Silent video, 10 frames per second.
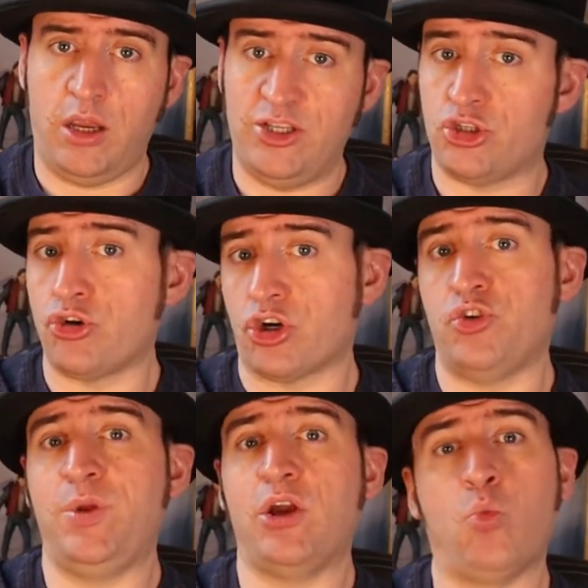
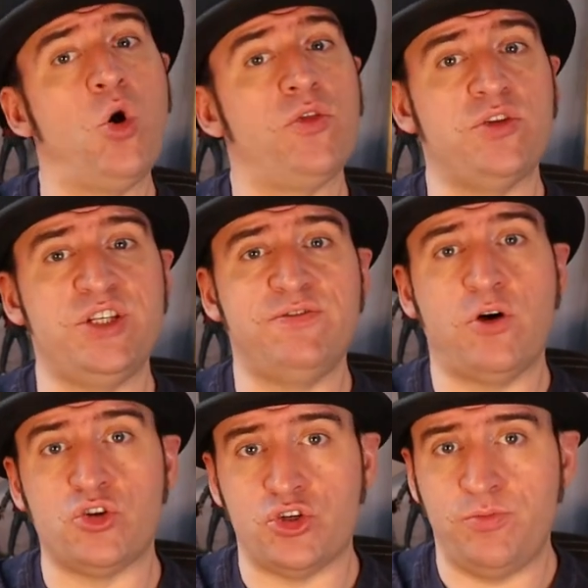instruct me on what the
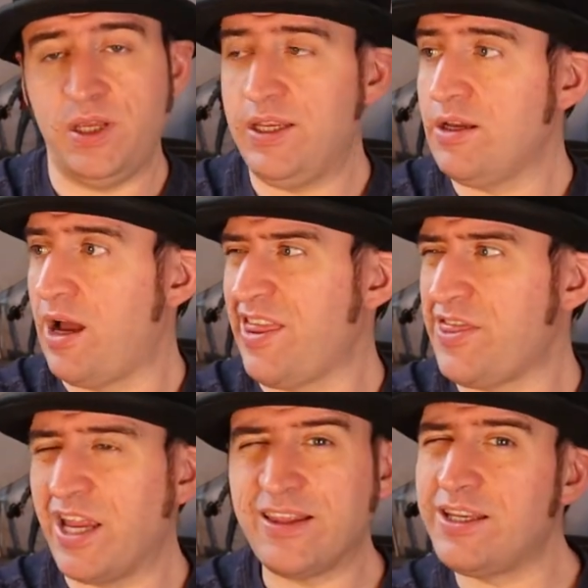default should be. I
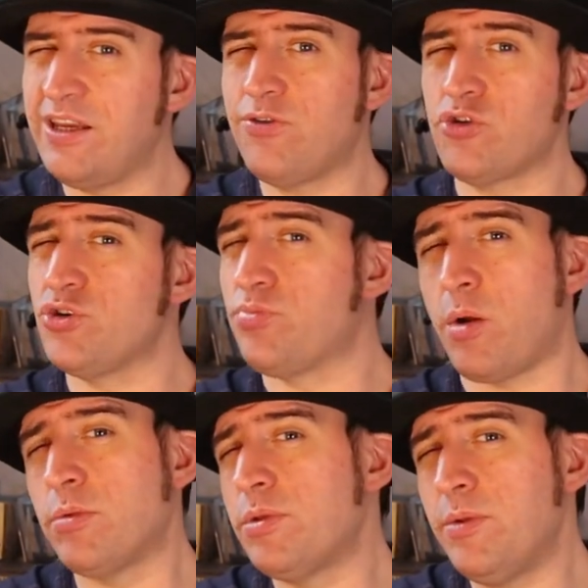think the default should
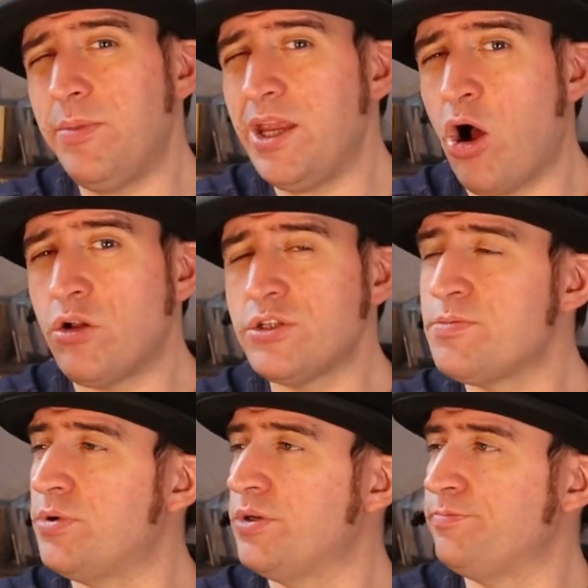probably be
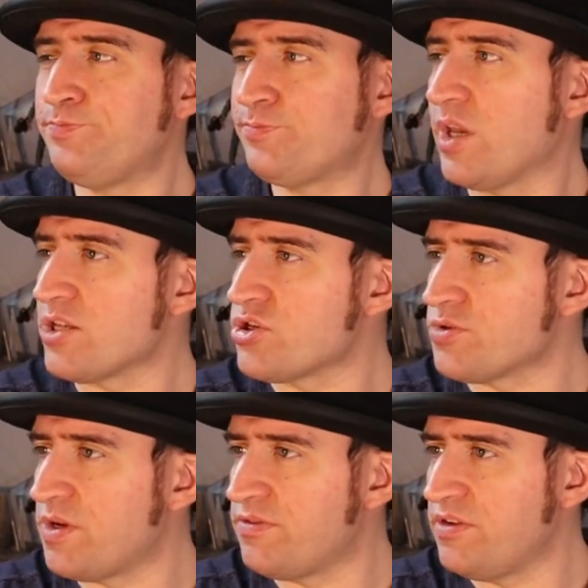Alt, but that's
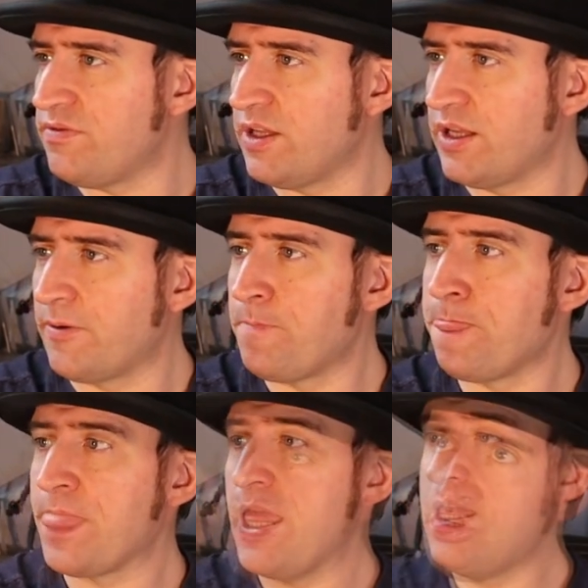just my feeling.
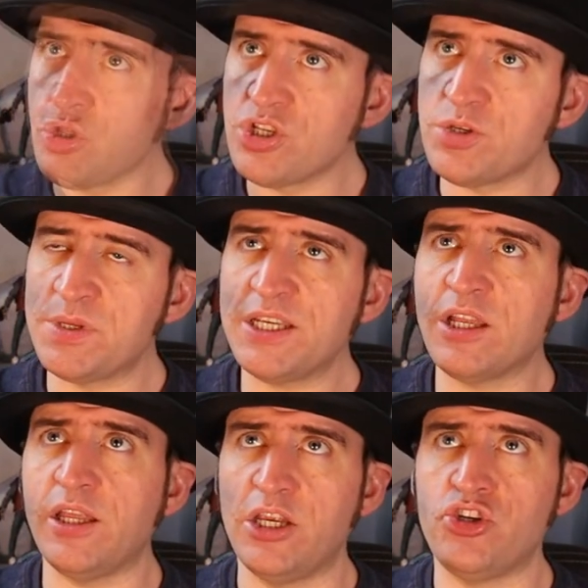So there's a
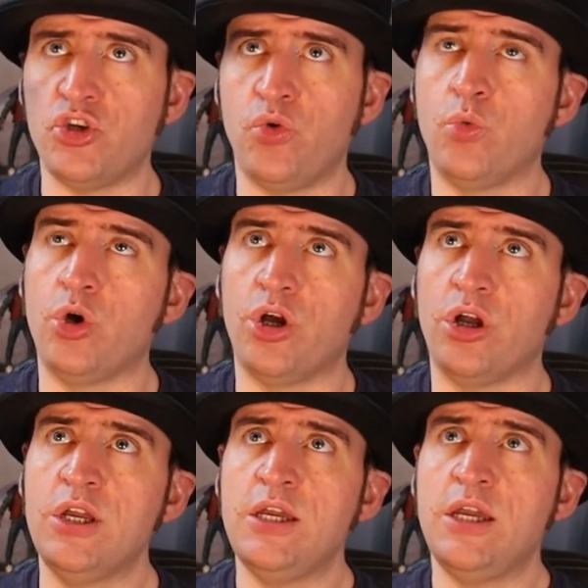particular issue
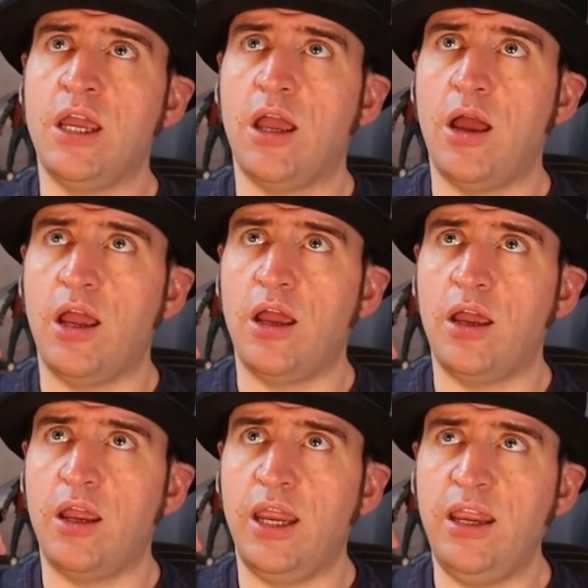where
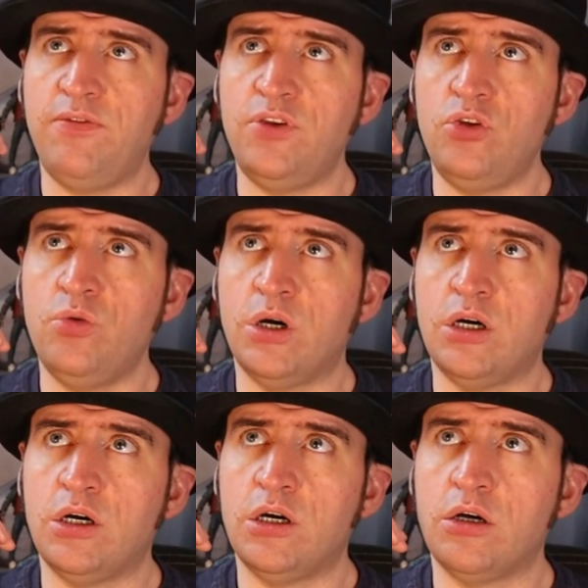if you
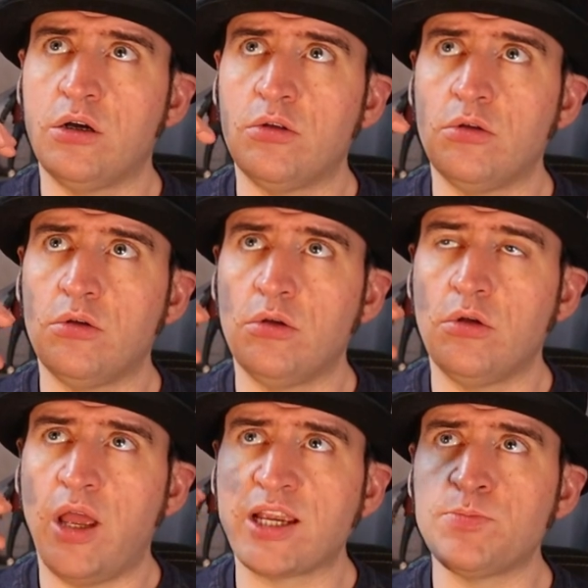are
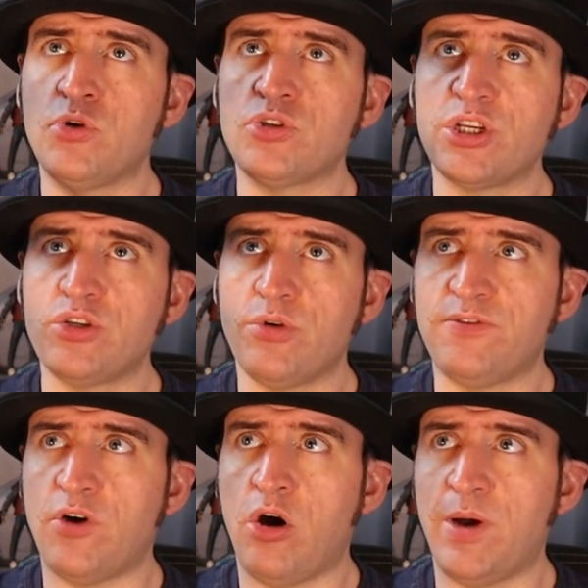exporting to a
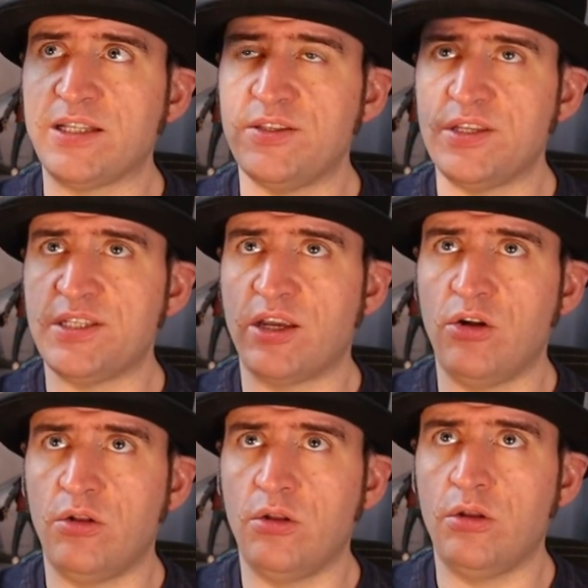format in the
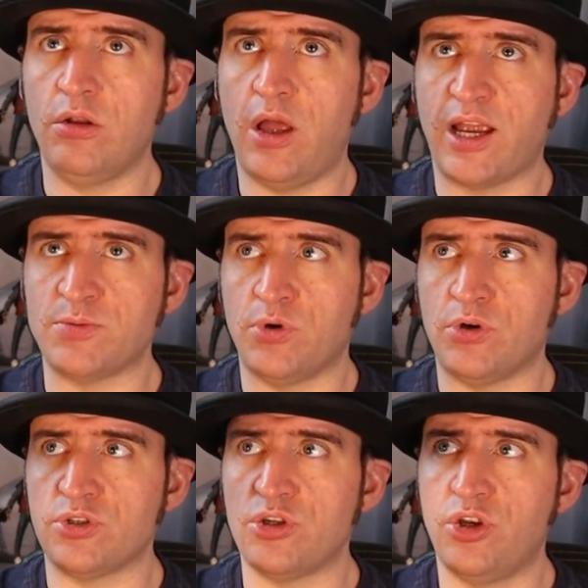single
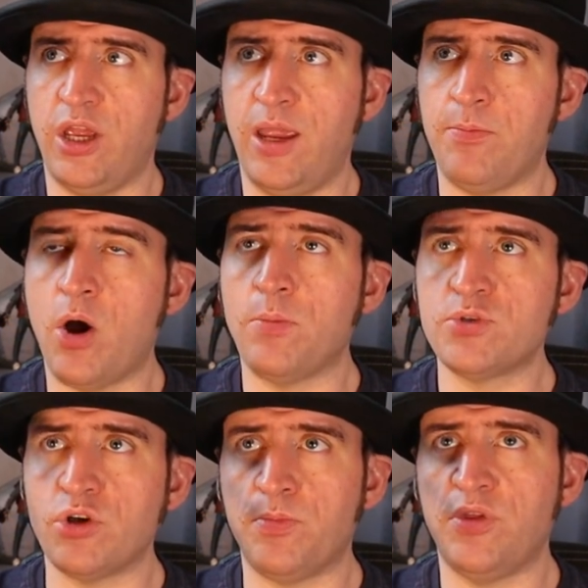export, it
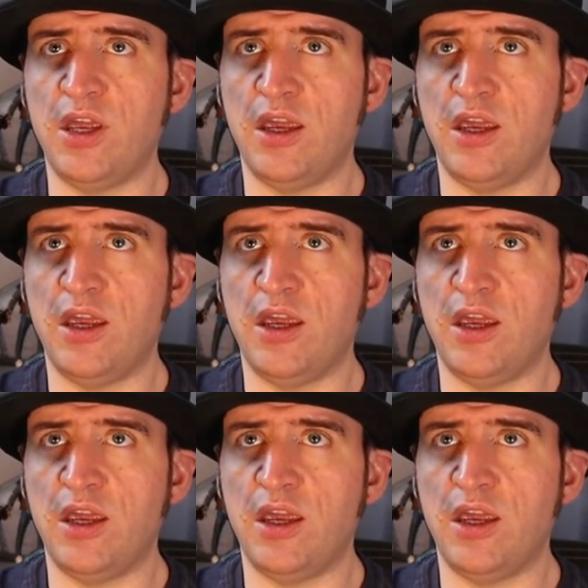pops up